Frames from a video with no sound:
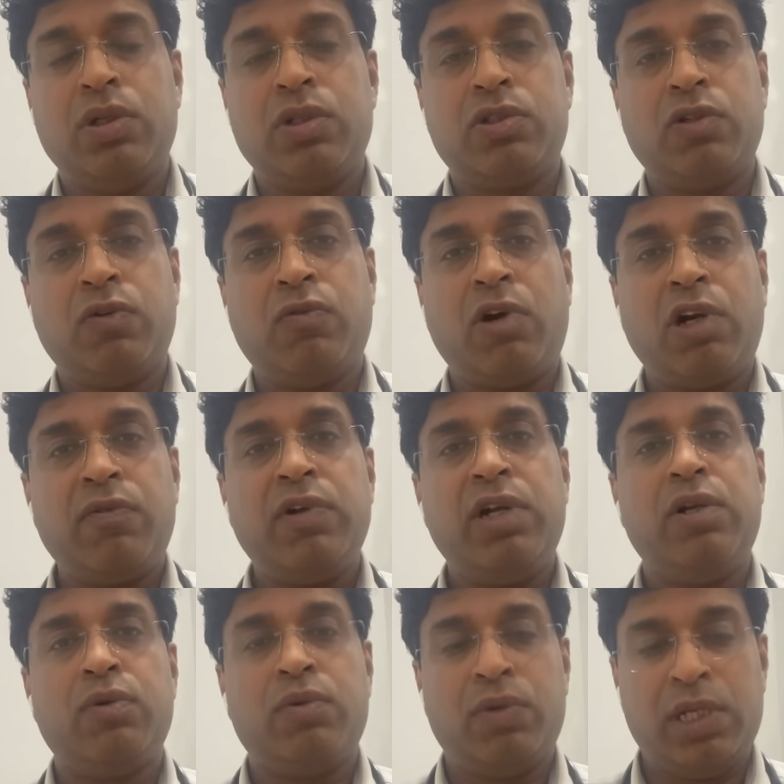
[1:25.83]
So what
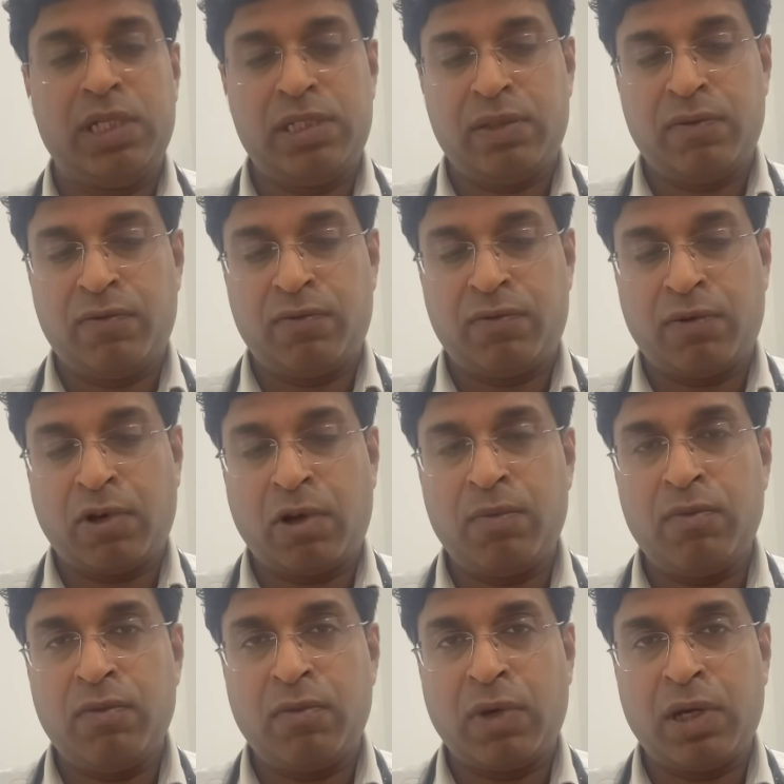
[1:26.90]
we'll do is,
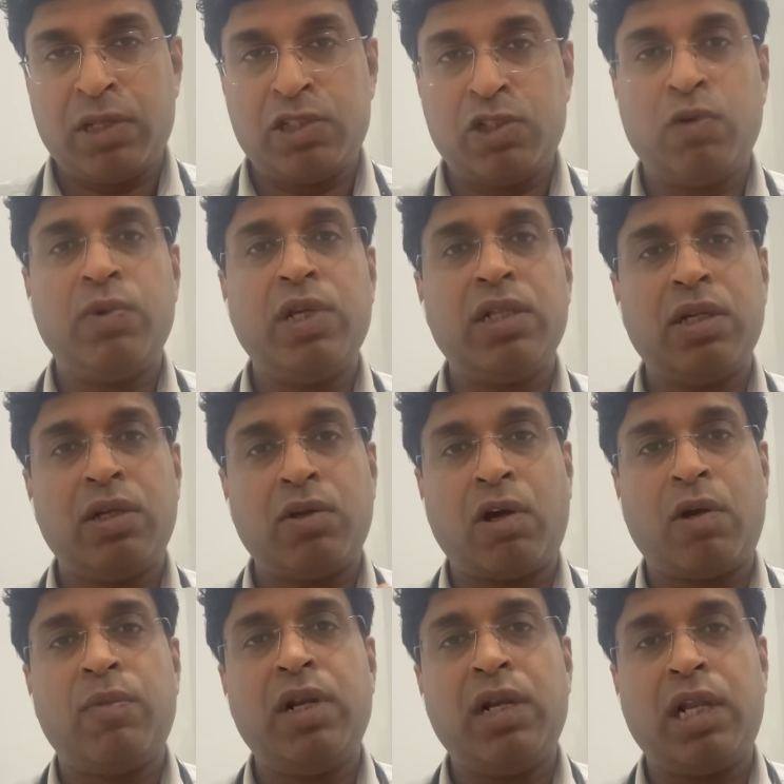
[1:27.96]
from assuming the
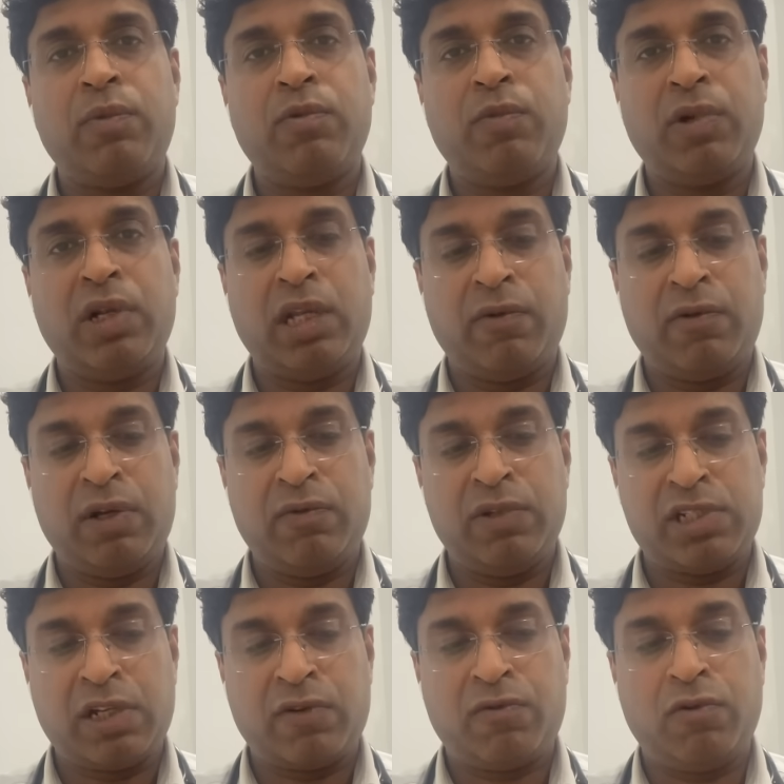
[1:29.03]
normal albumin level,
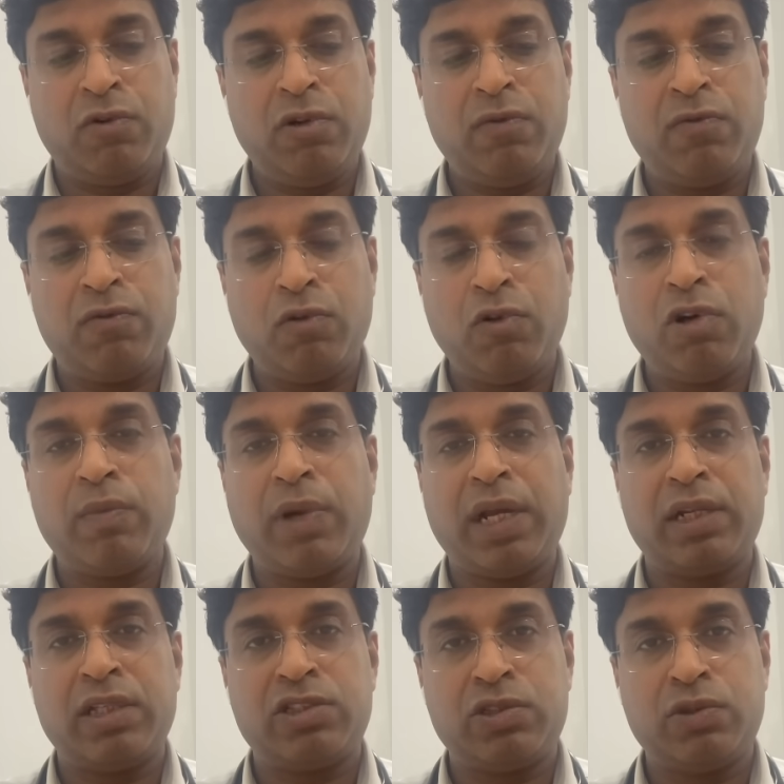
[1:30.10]
which are 4
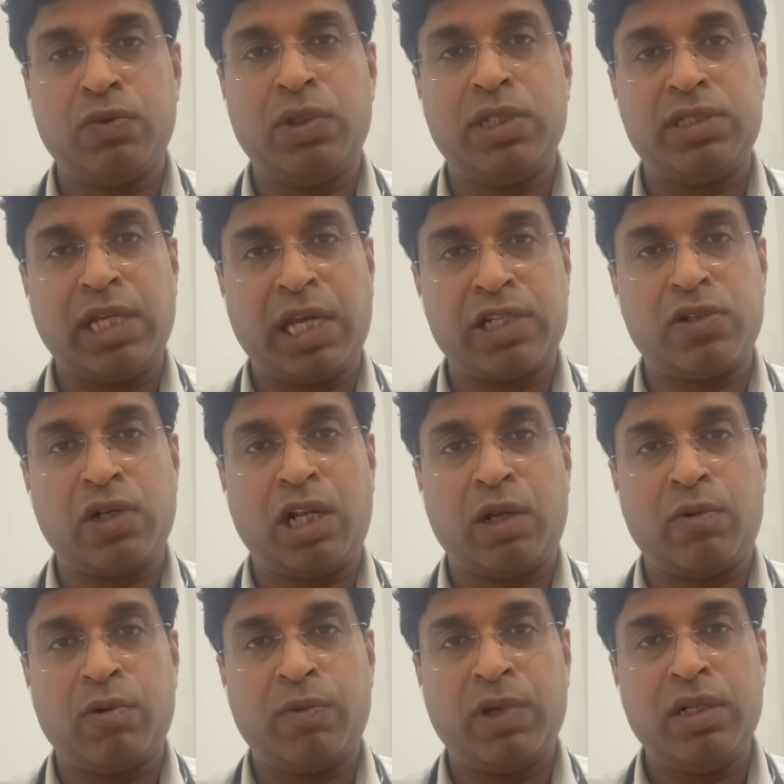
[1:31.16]
minus 2 is the actual
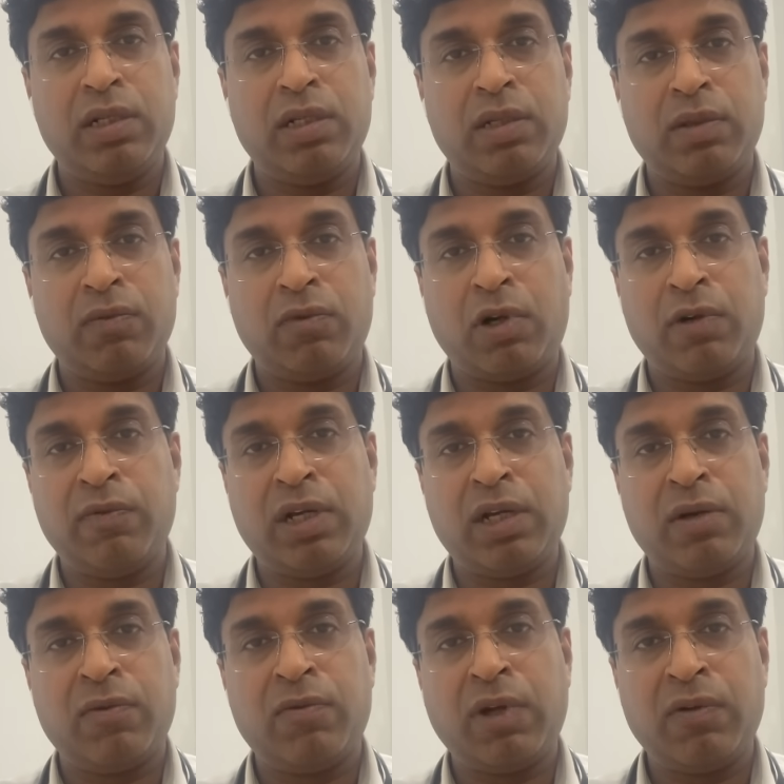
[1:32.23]
albumin, what we
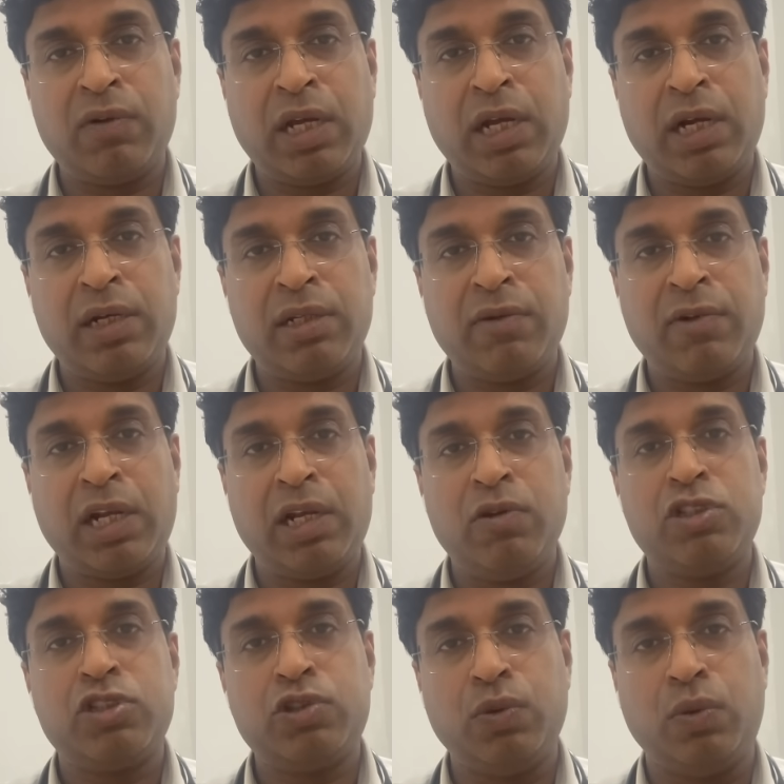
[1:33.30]
get the value
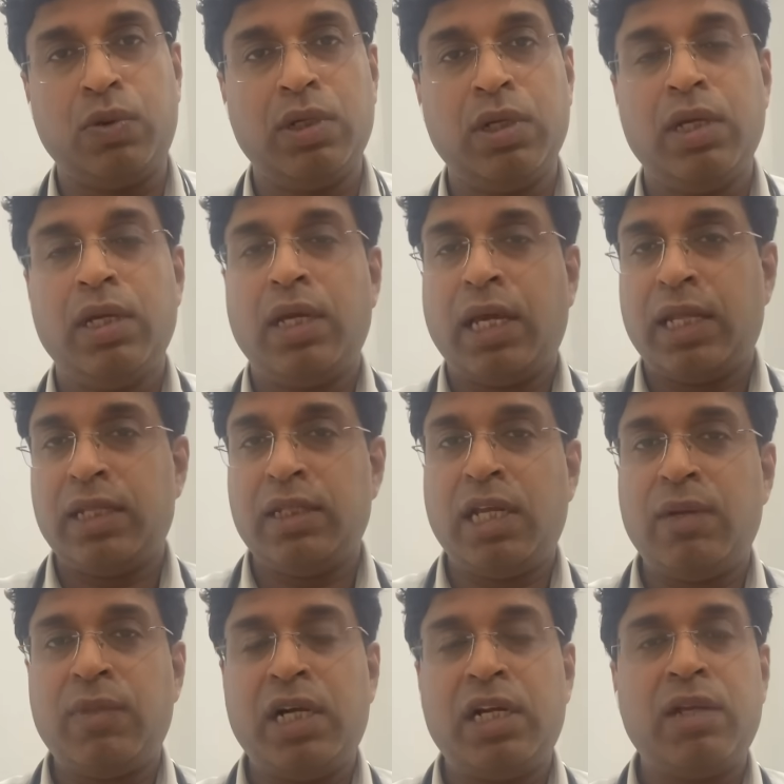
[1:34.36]
is 2, and
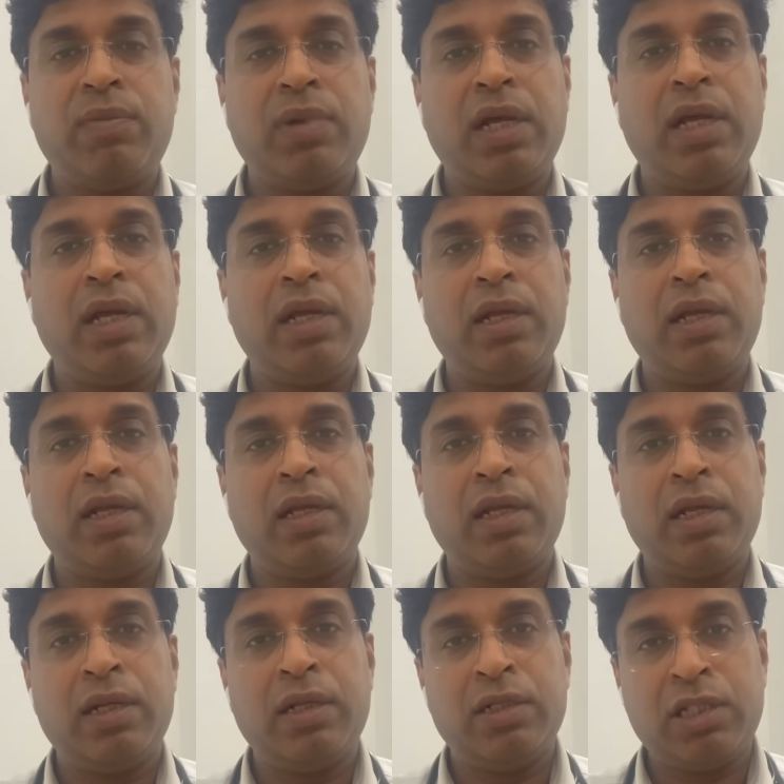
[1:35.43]
then multiply
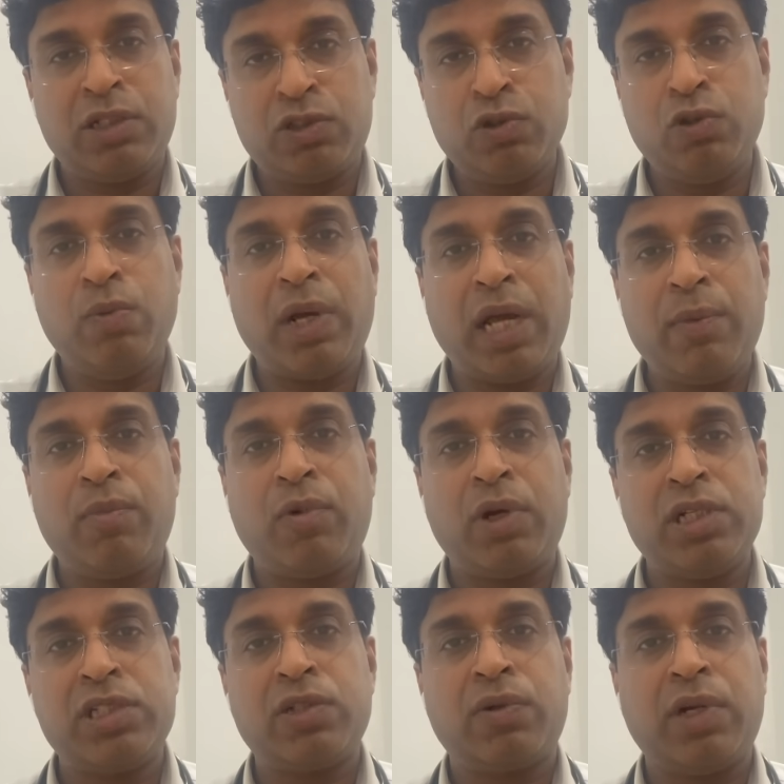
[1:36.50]
the 2 by
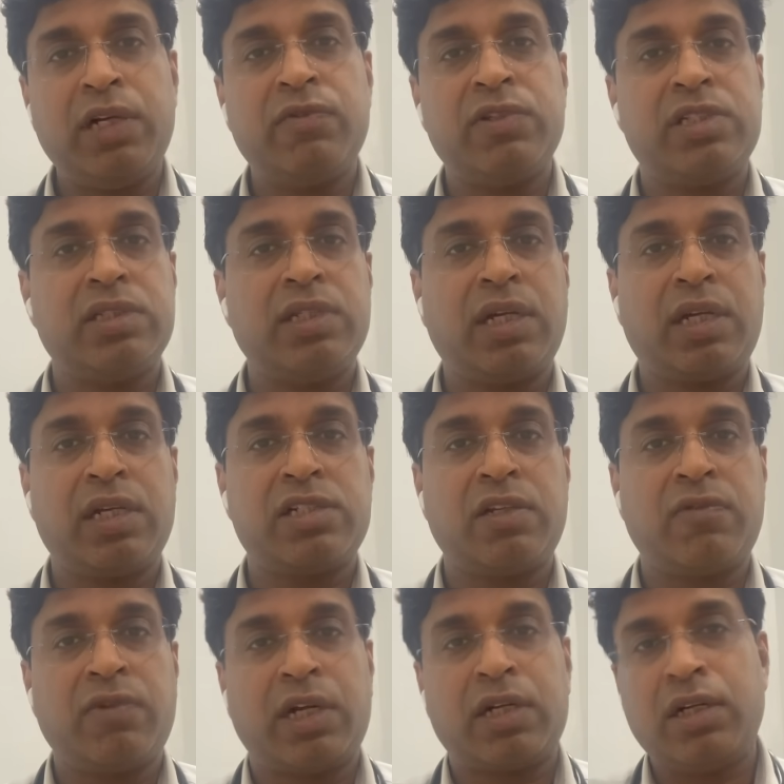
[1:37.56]
0.08, which is the
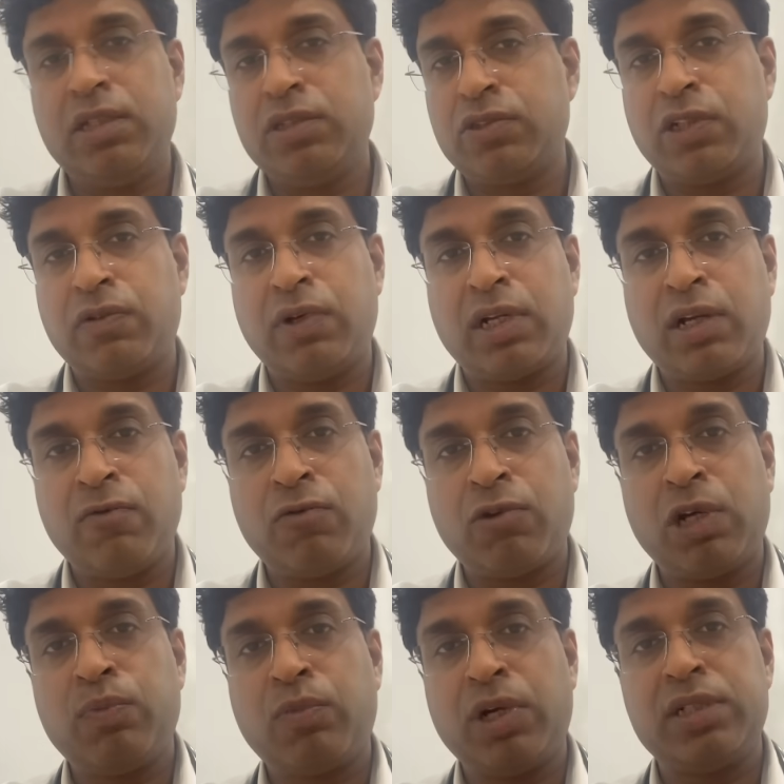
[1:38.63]
correction factor, so it will come
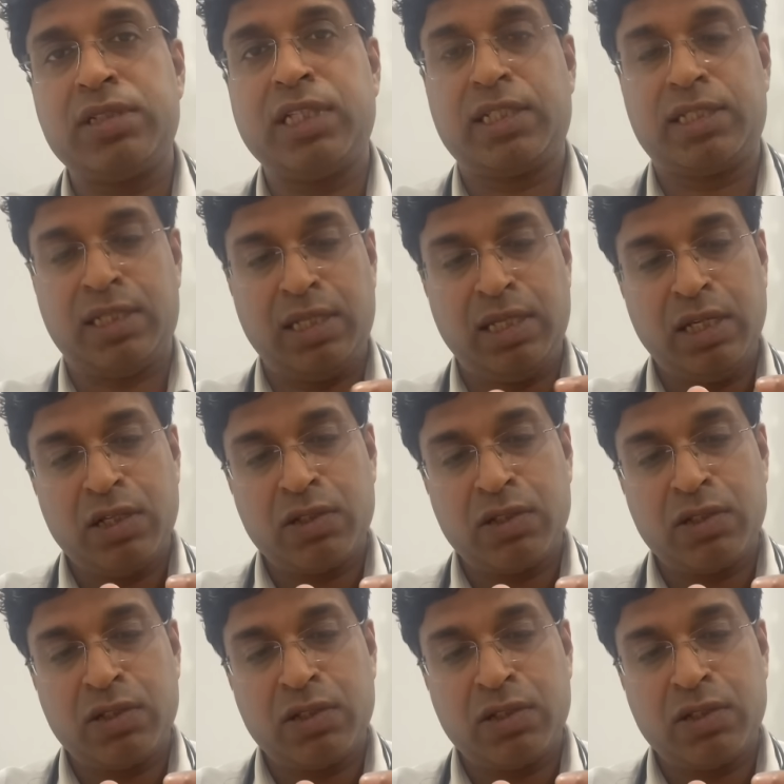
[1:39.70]
1.6.